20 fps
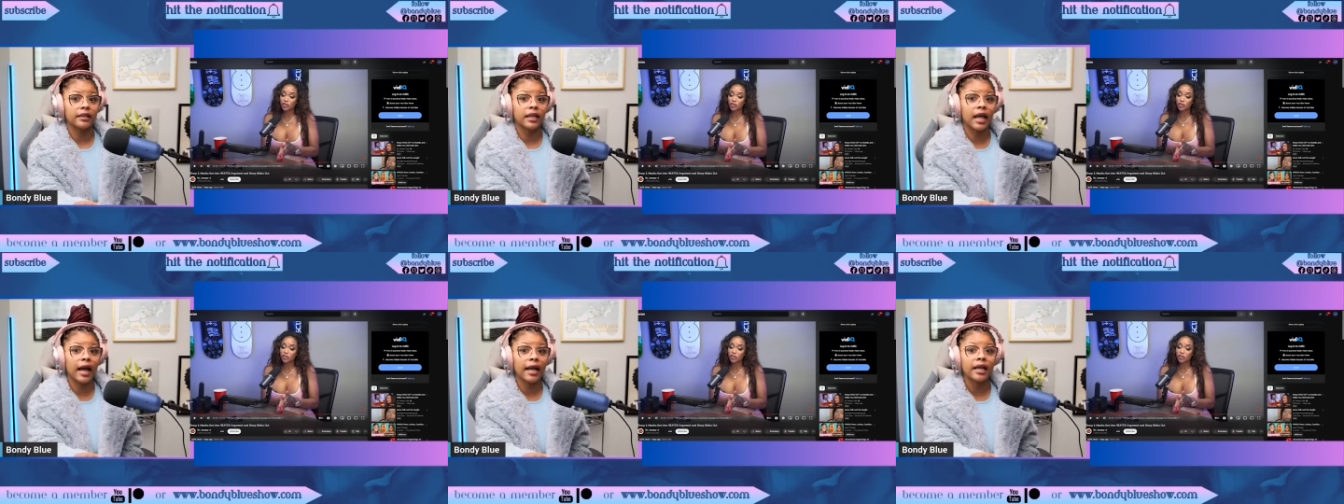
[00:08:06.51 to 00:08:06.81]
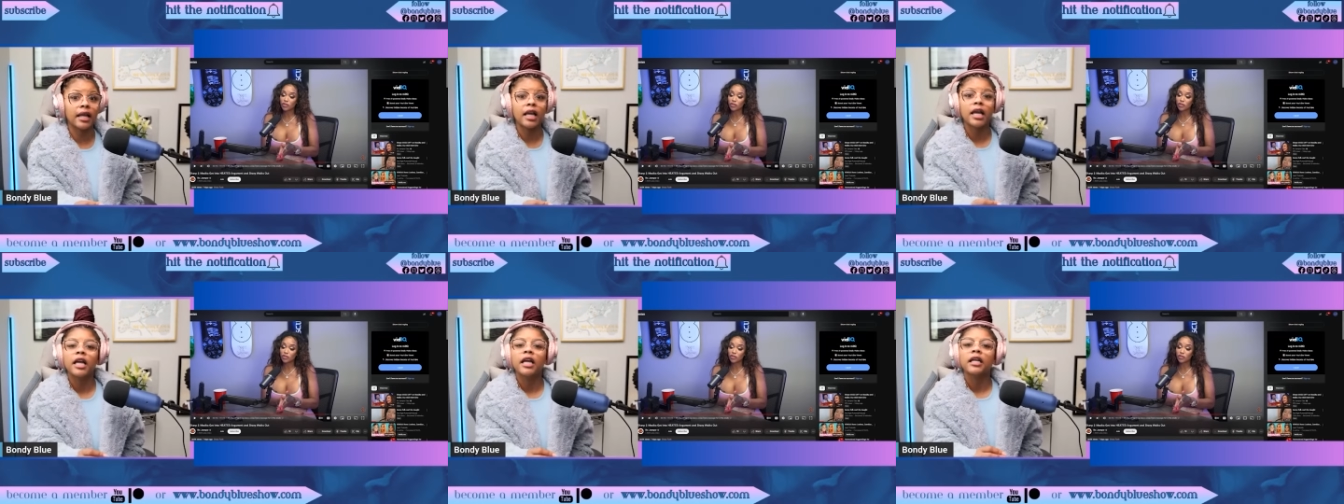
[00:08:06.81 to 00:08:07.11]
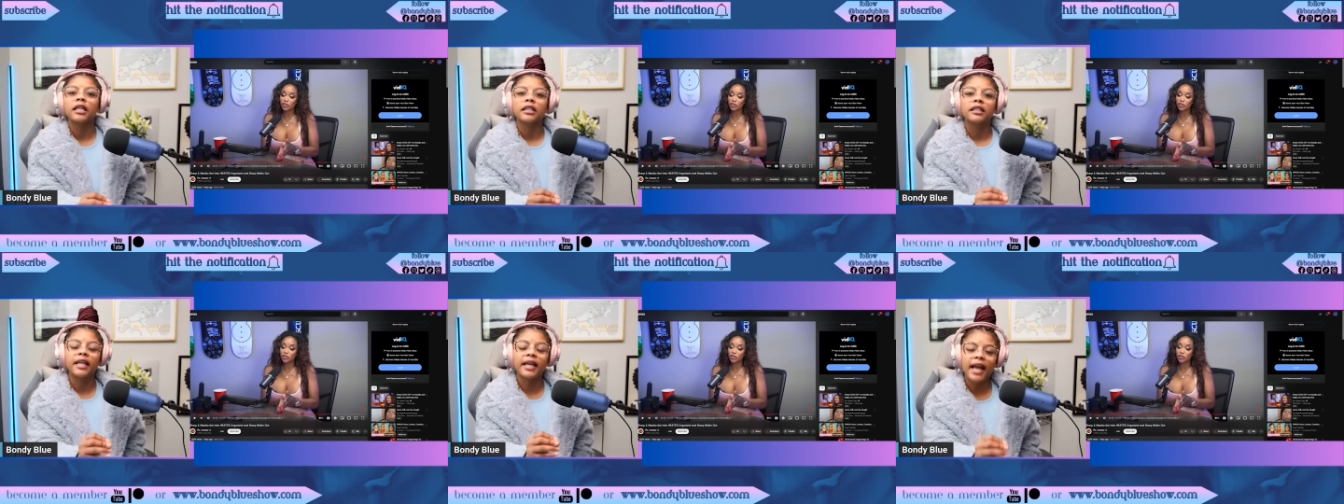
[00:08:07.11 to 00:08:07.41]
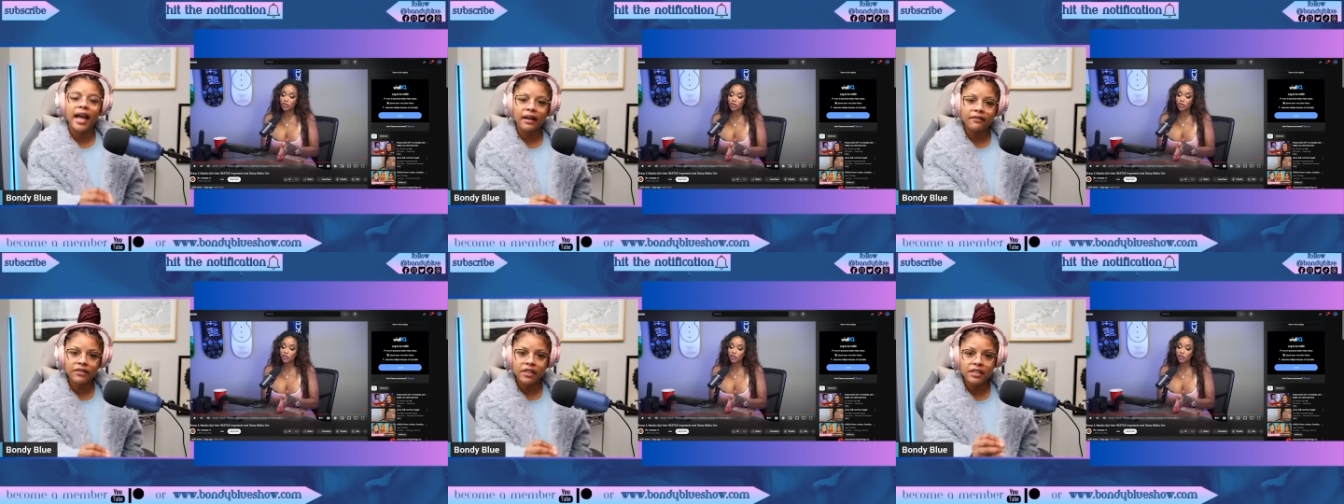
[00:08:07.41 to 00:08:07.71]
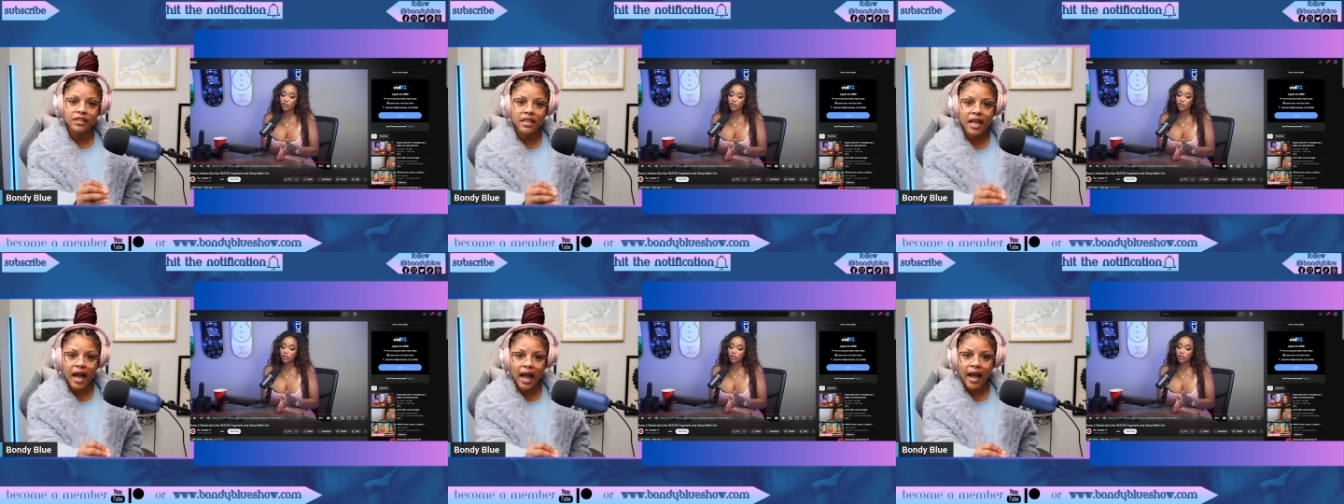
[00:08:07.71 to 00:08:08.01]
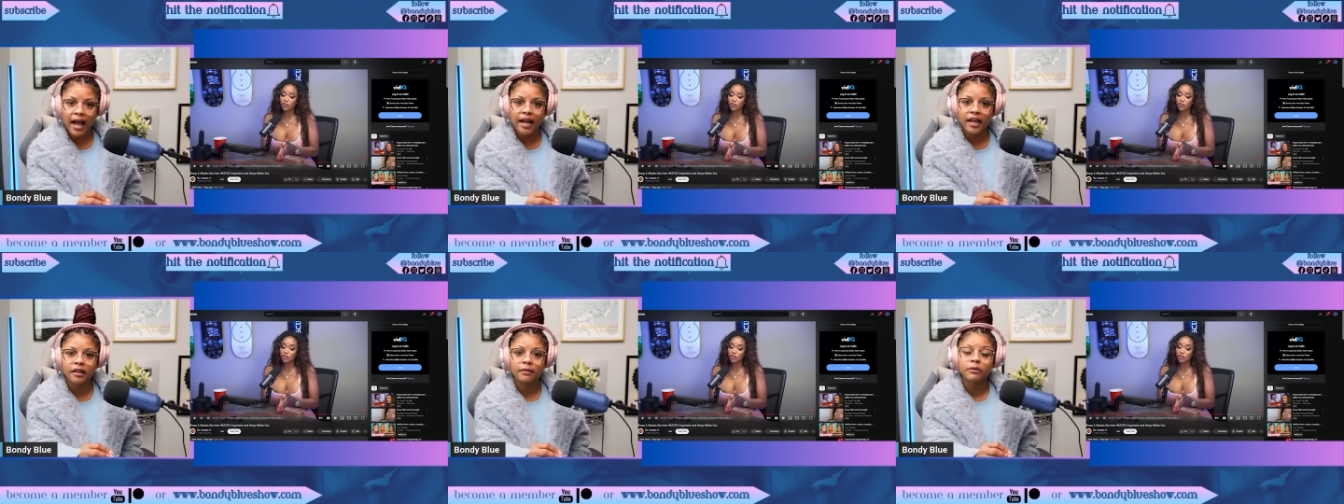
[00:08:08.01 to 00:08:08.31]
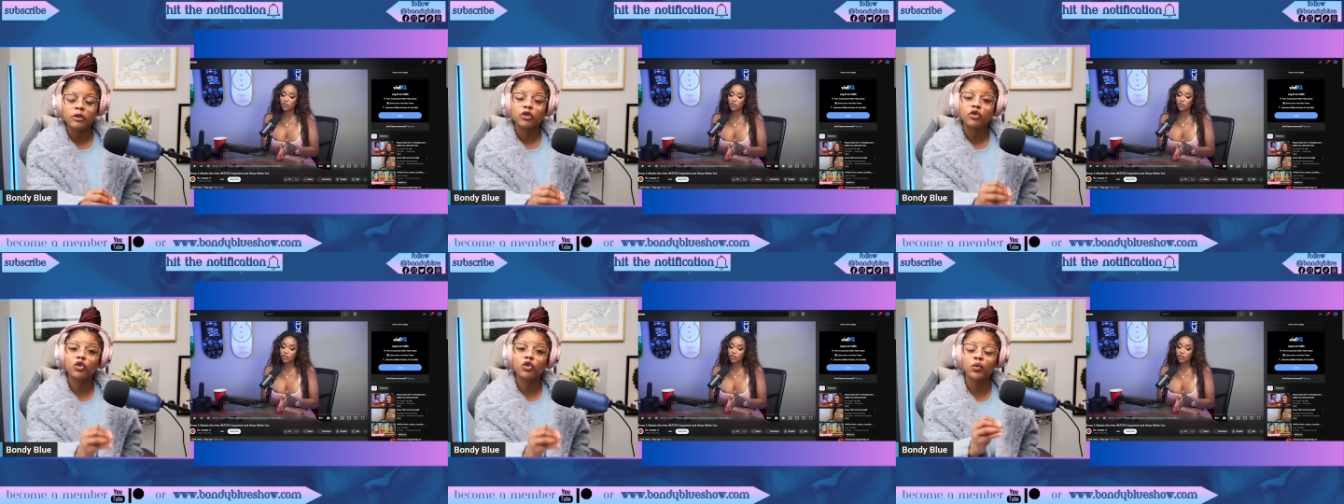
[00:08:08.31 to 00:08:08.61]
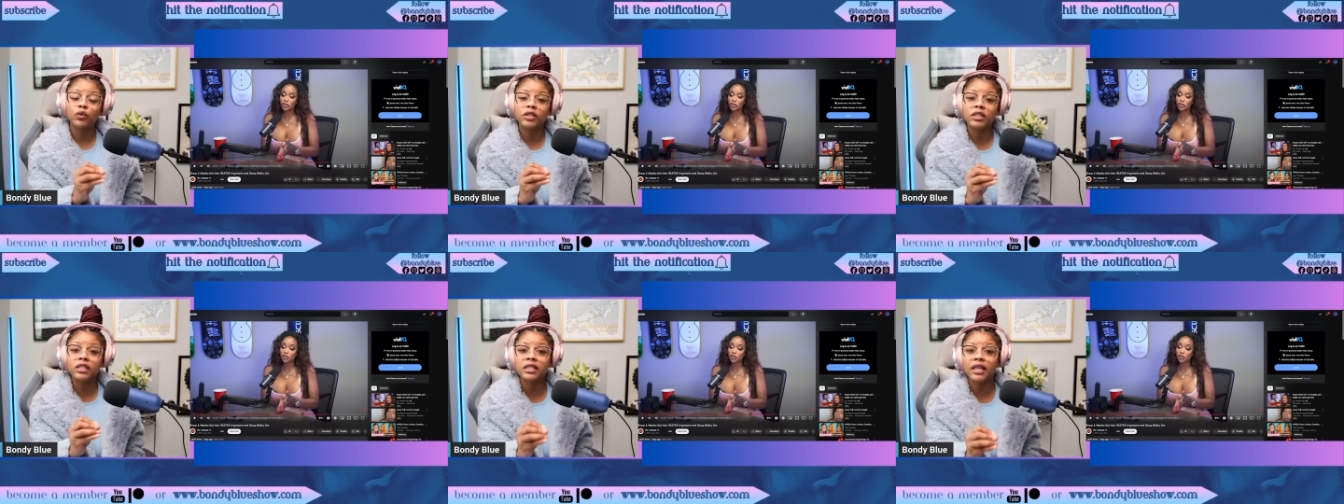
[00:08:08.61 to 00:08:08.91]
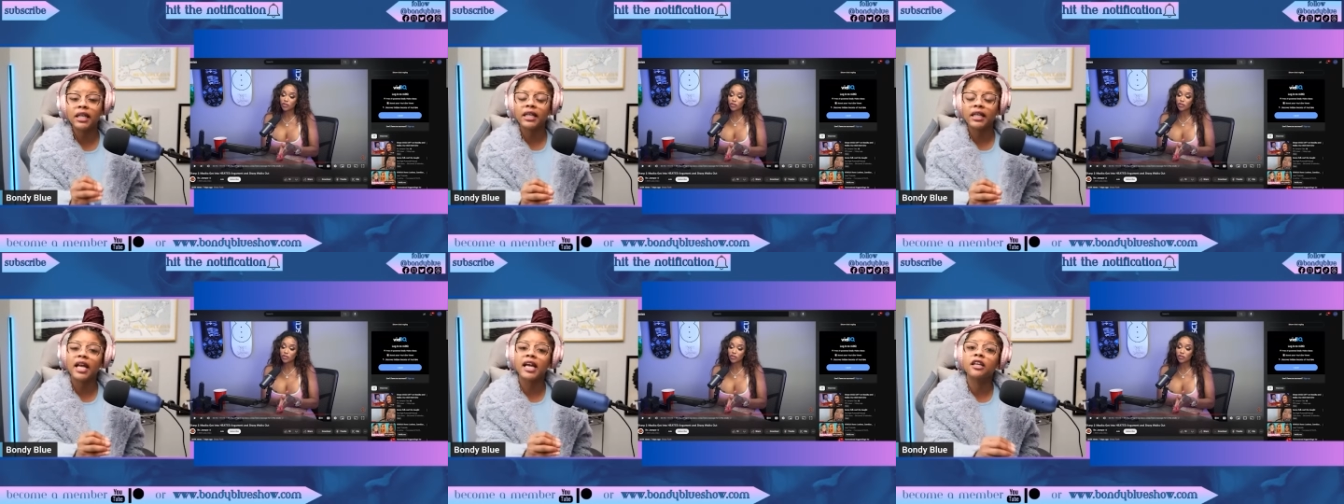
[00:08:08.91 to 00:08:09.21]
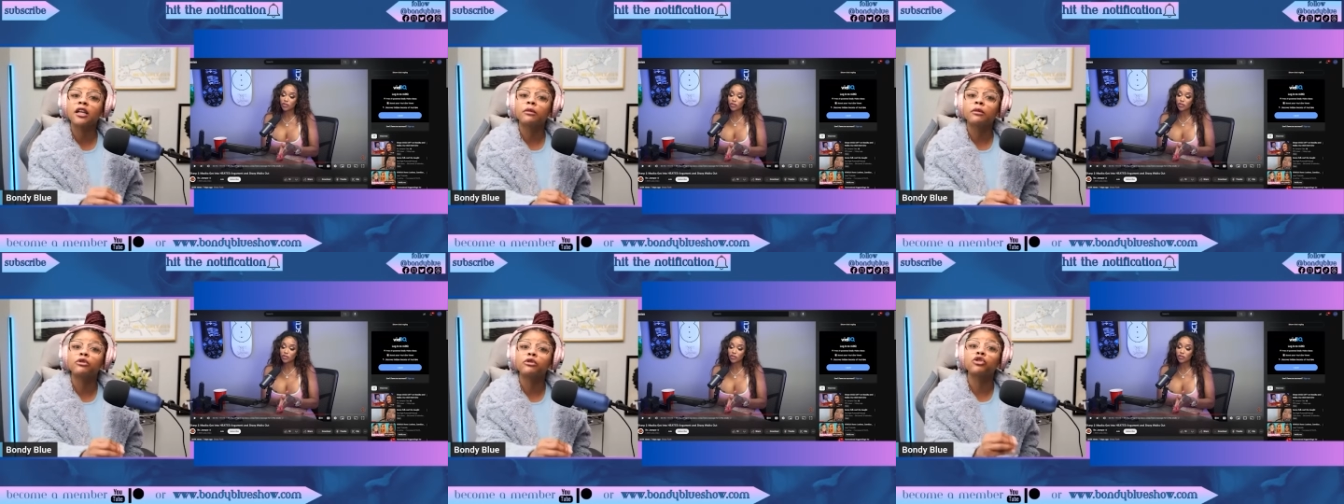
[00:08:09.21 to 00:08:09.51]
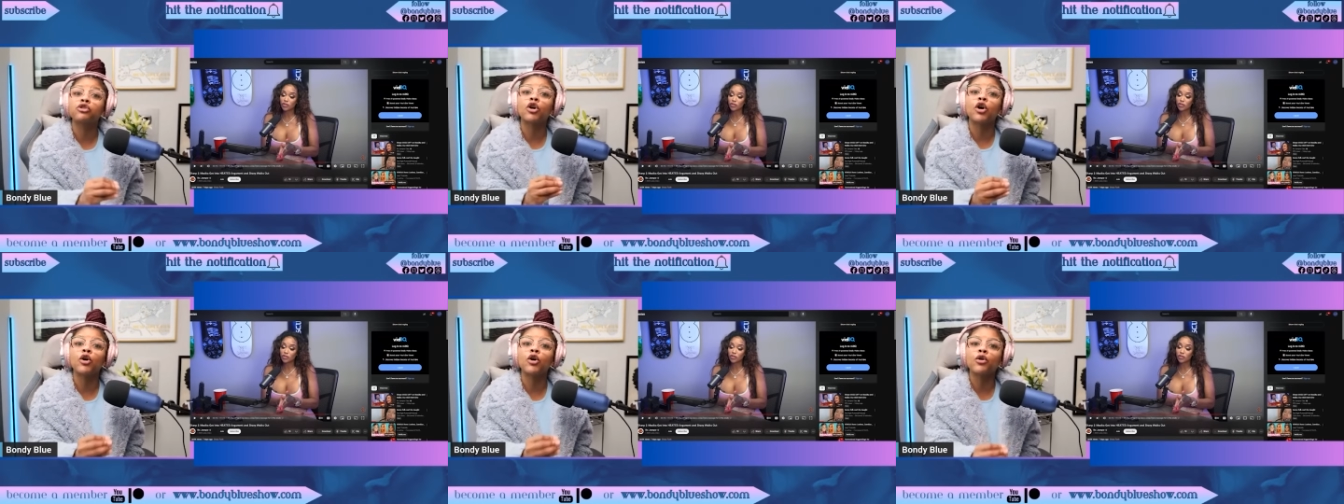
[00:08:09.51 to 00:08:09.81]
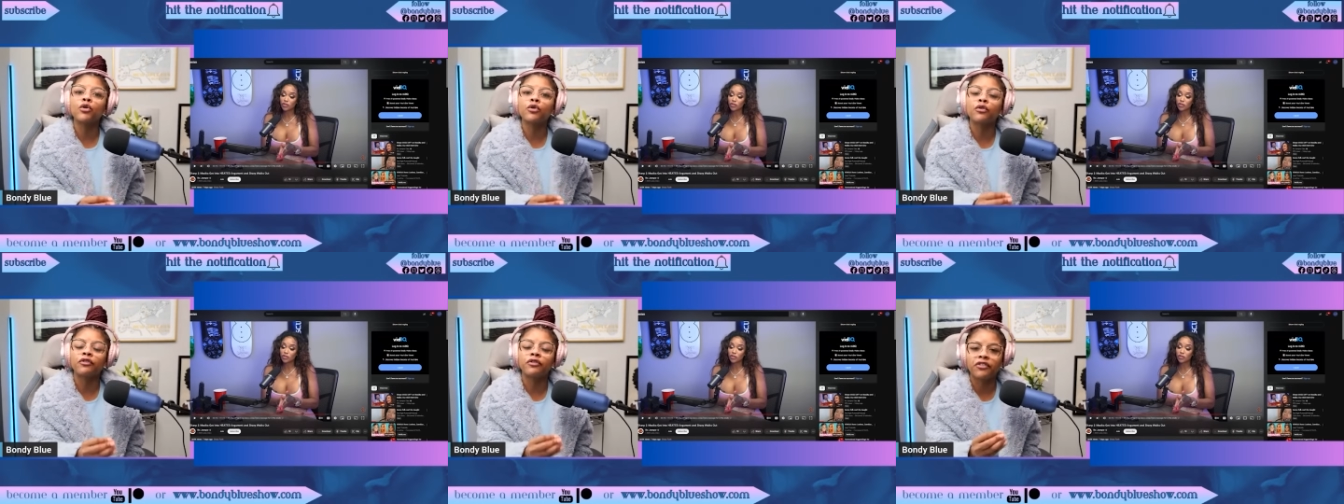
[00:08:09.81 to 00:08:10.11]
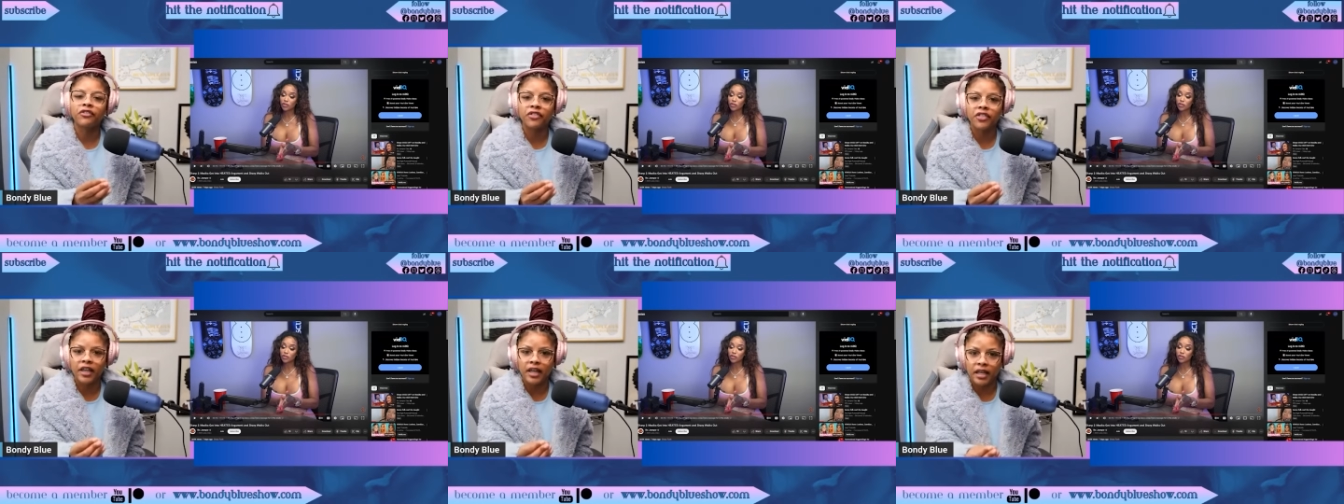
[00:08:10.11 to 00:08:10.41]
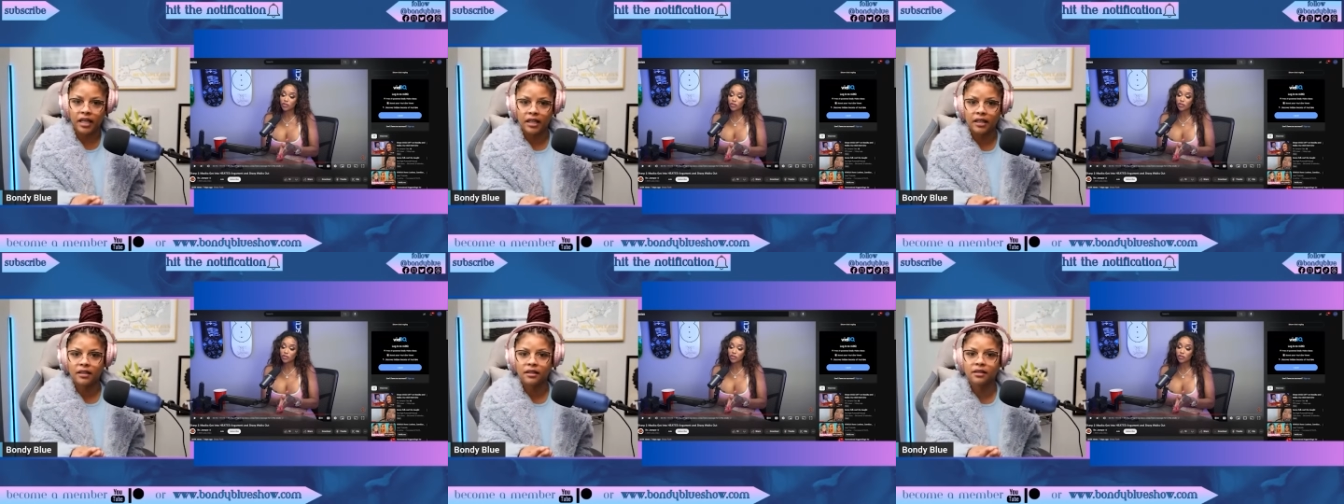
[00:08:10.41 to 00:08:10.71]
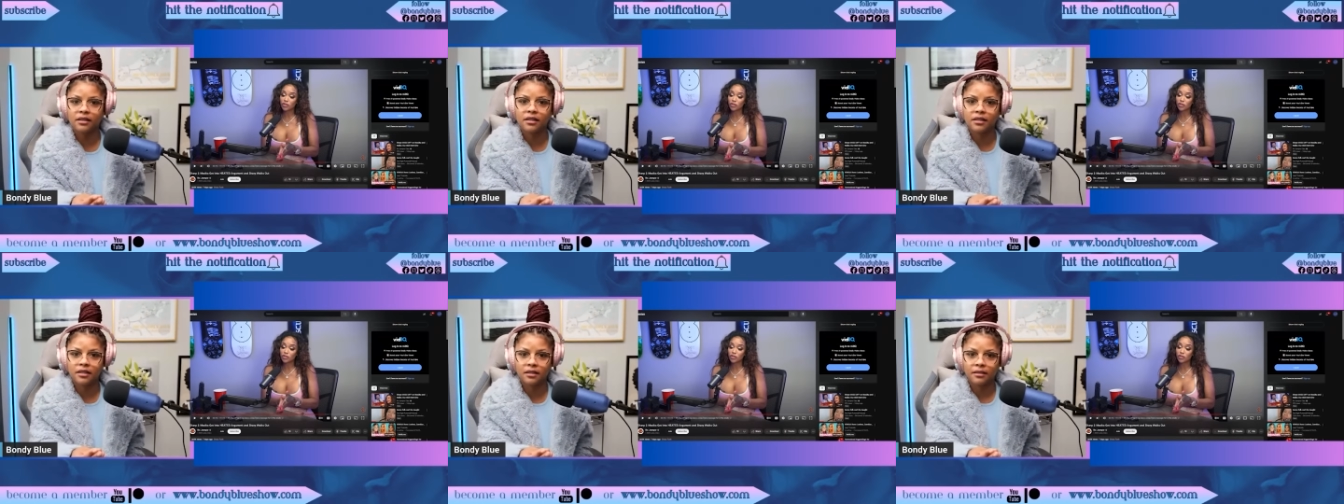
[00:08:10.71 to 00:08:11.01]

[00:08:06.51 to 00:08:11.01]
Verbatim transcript: Like they have the time to sit and observe things.